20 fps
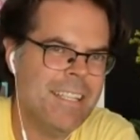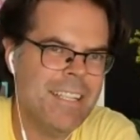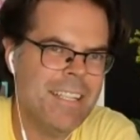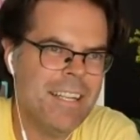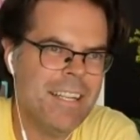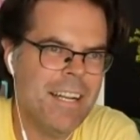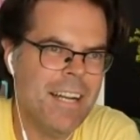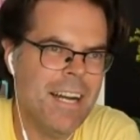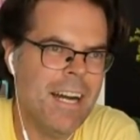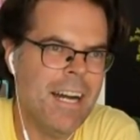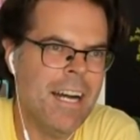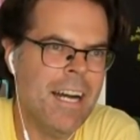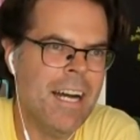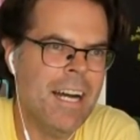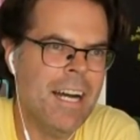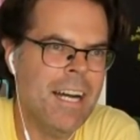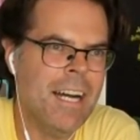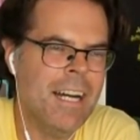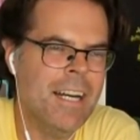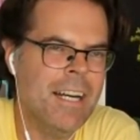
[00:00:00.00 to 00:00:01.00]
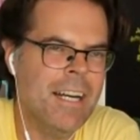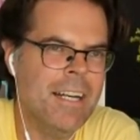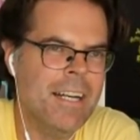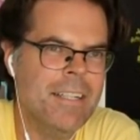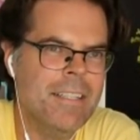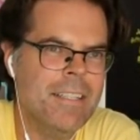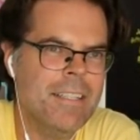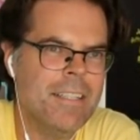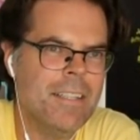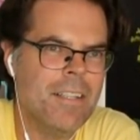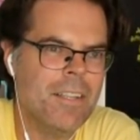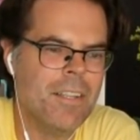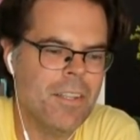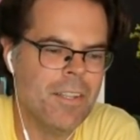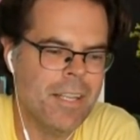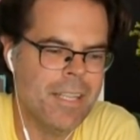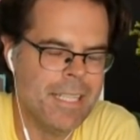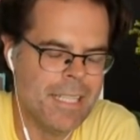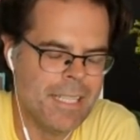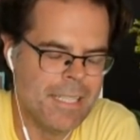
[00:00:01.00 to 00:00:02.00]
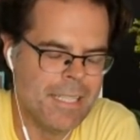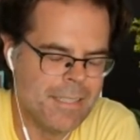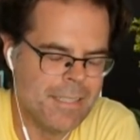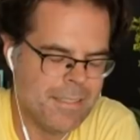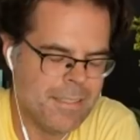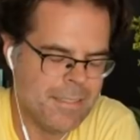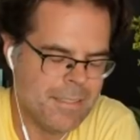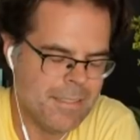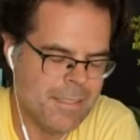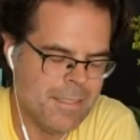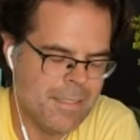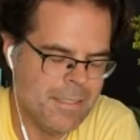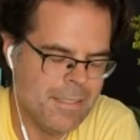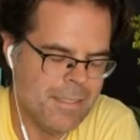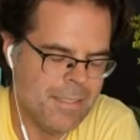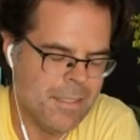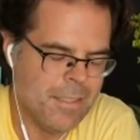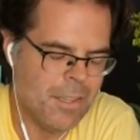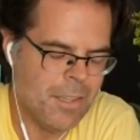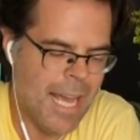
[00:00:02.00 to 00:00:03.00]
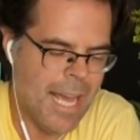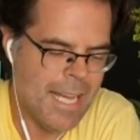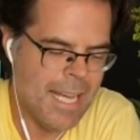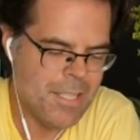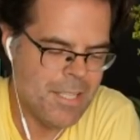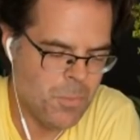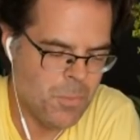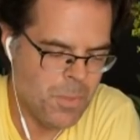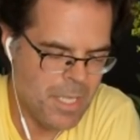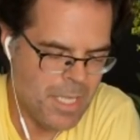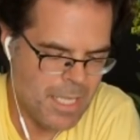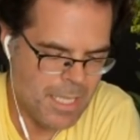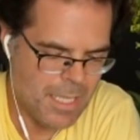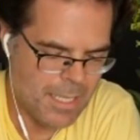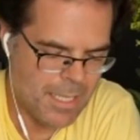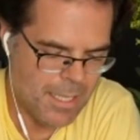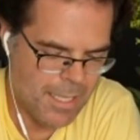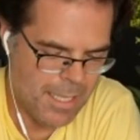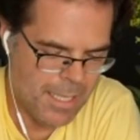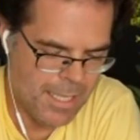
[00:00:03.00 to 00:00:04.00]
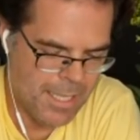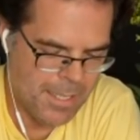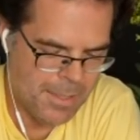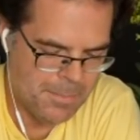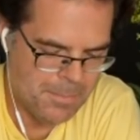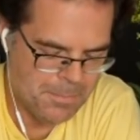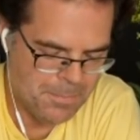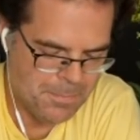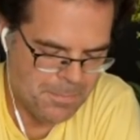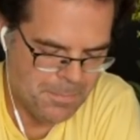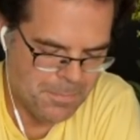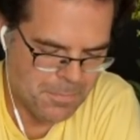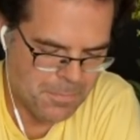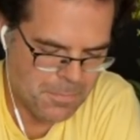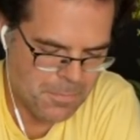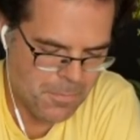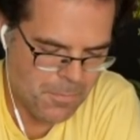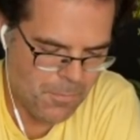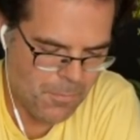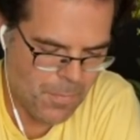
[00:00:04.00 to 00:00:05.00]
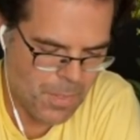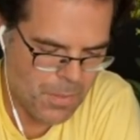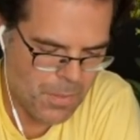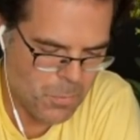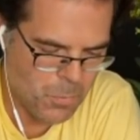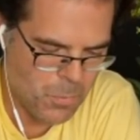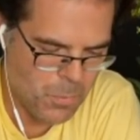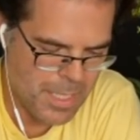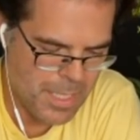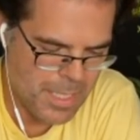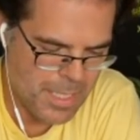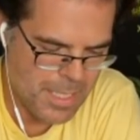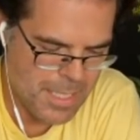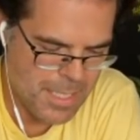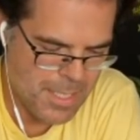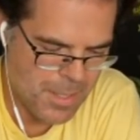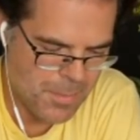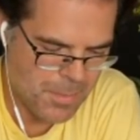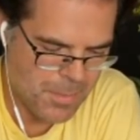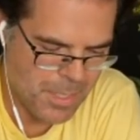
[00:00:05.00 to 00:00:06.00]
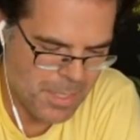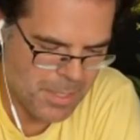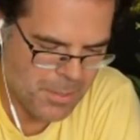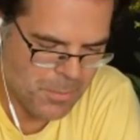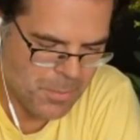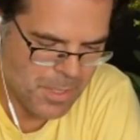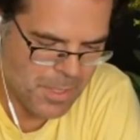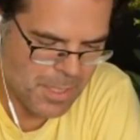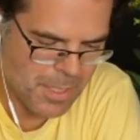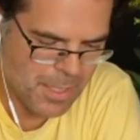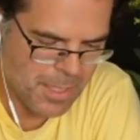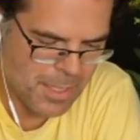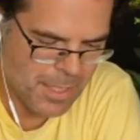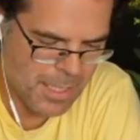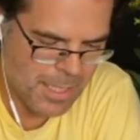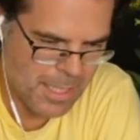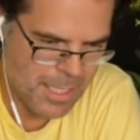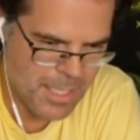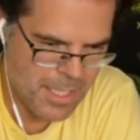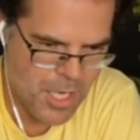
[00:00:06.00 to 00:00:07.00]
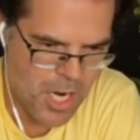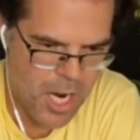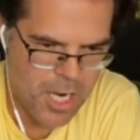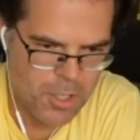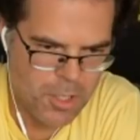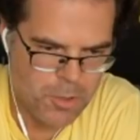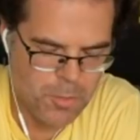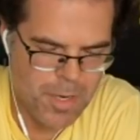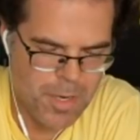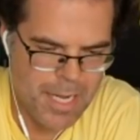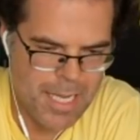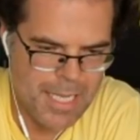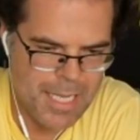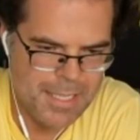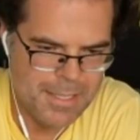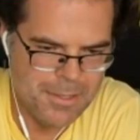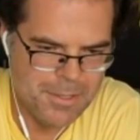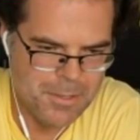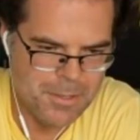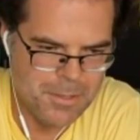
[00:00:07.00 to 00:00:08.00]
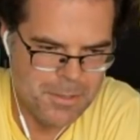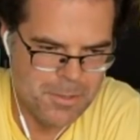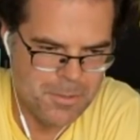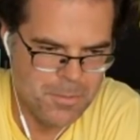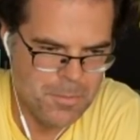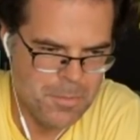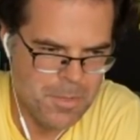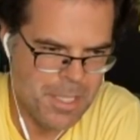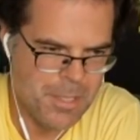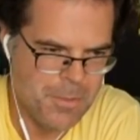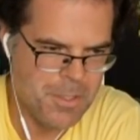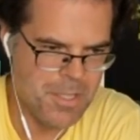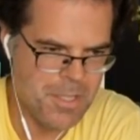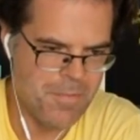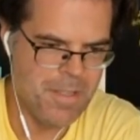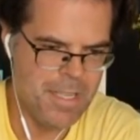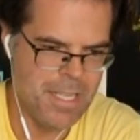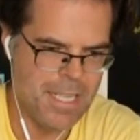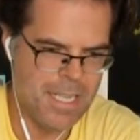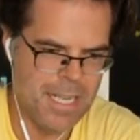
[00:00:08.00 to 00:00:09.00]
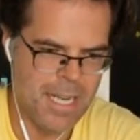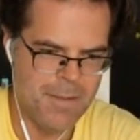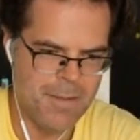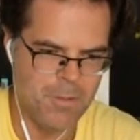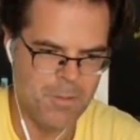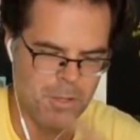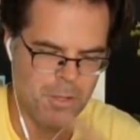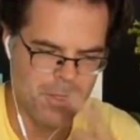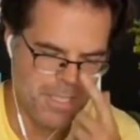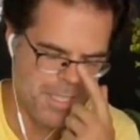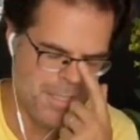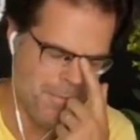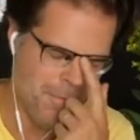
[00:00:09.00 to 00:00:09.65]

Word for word: uh like last week um we did something with uh doc ray who you know is a vietnam or